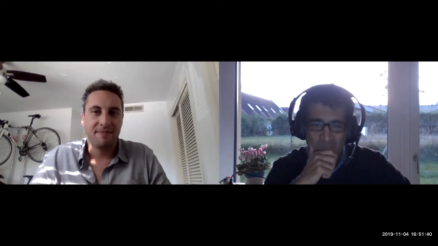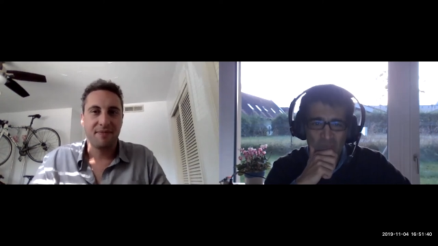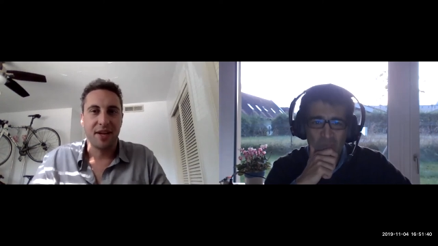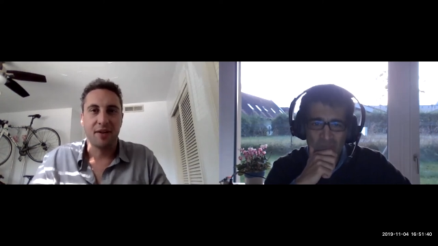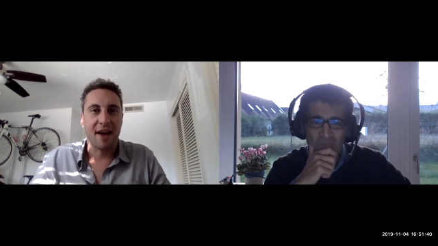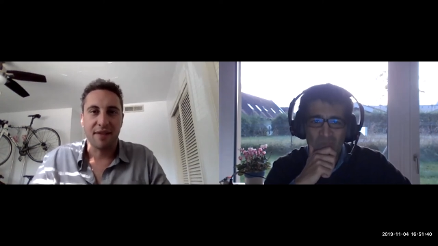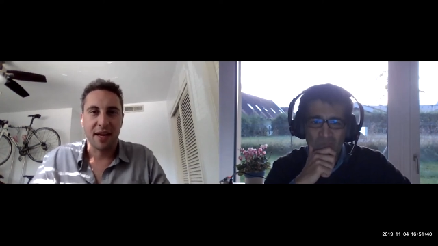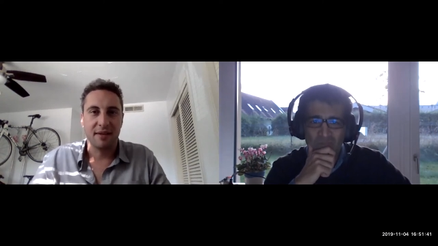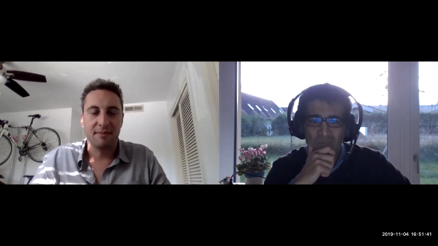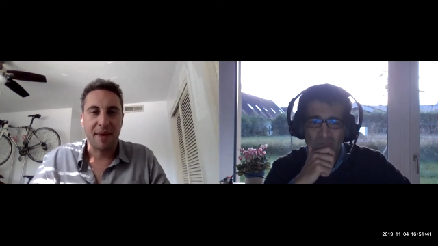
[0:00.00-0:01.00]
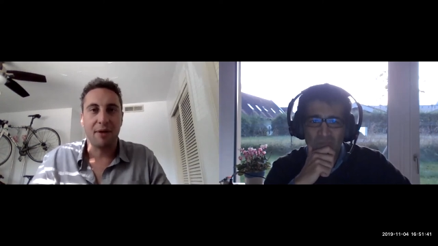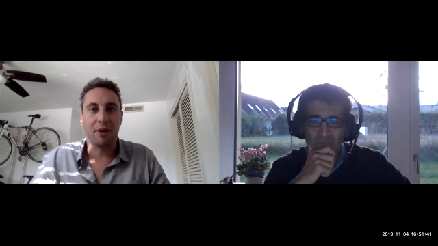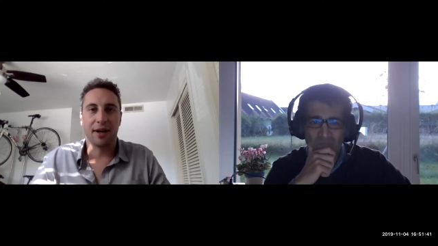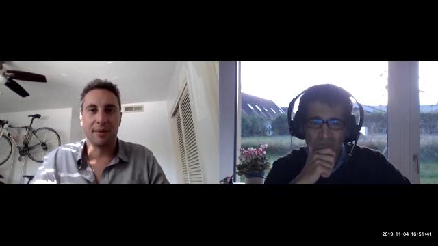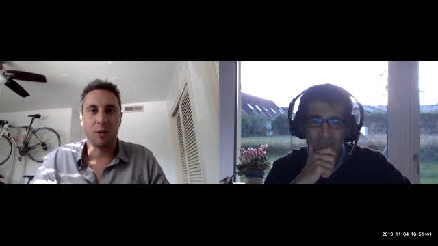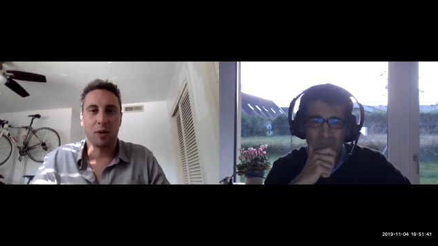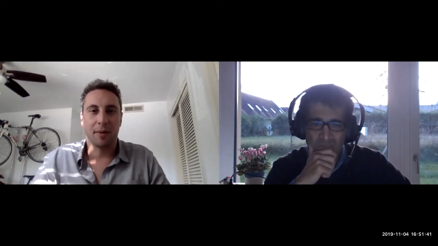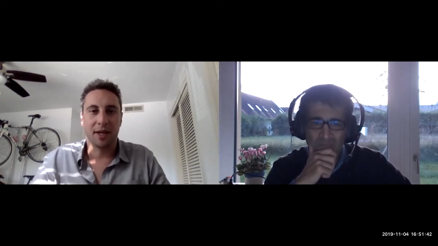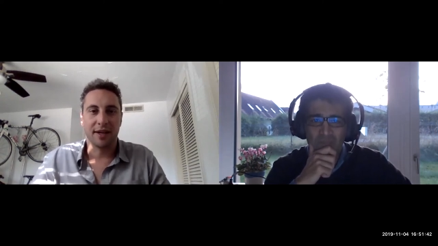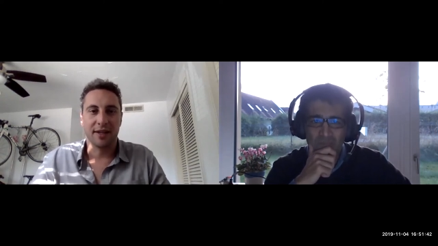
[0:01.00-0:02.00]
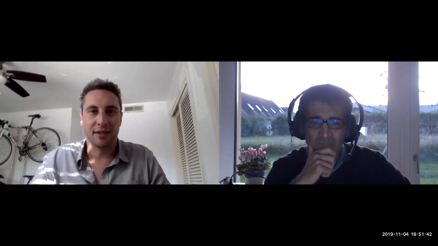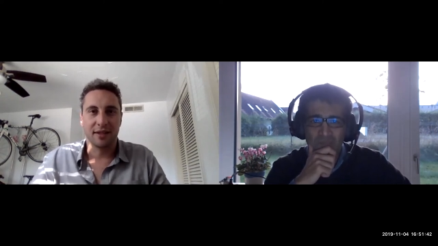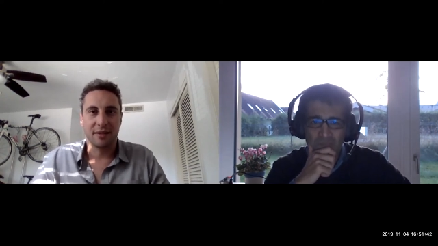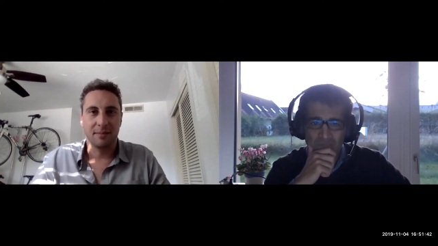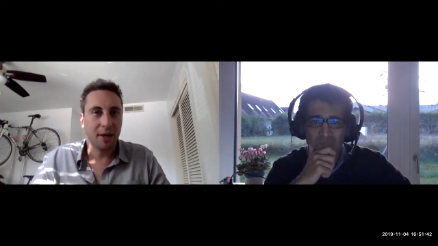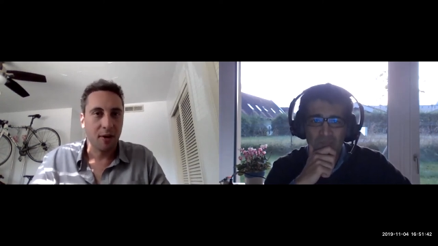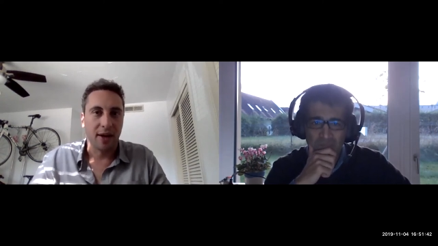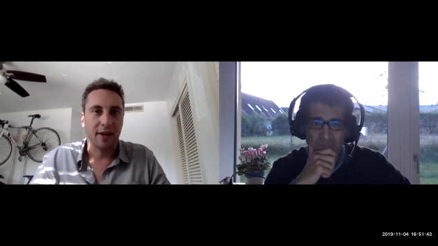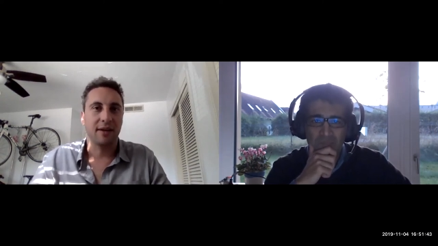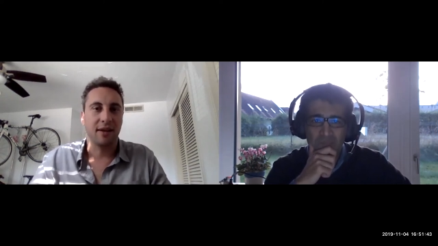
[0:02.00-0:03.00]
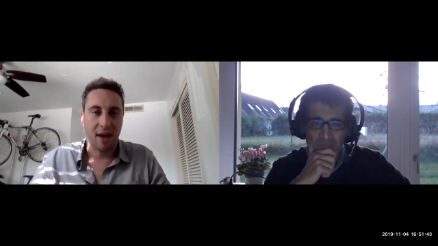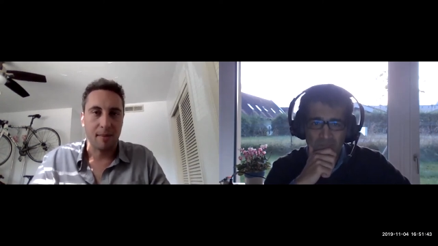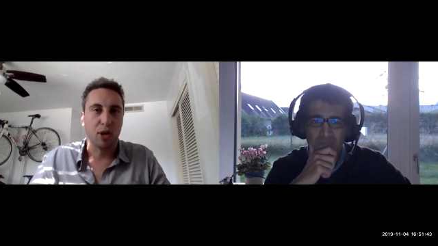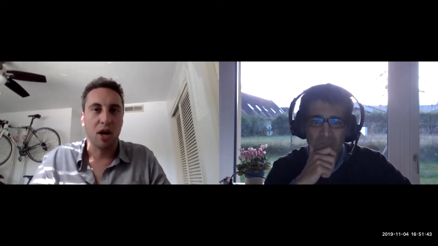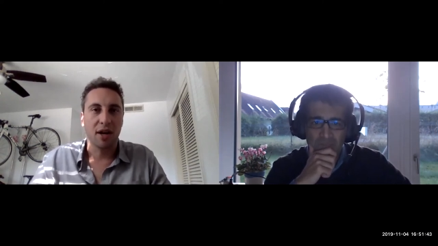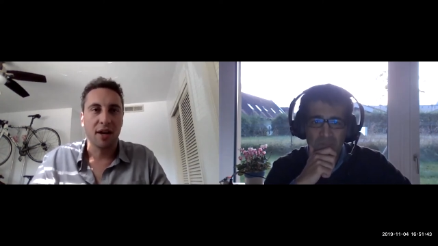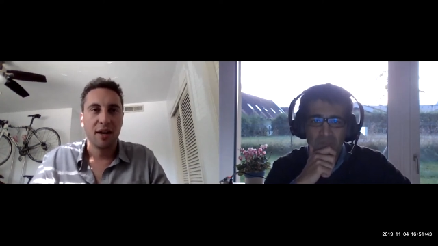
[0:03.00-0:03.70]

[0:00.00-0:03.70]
Speaker 1: they don't have that power anymore because Bitcoin came along.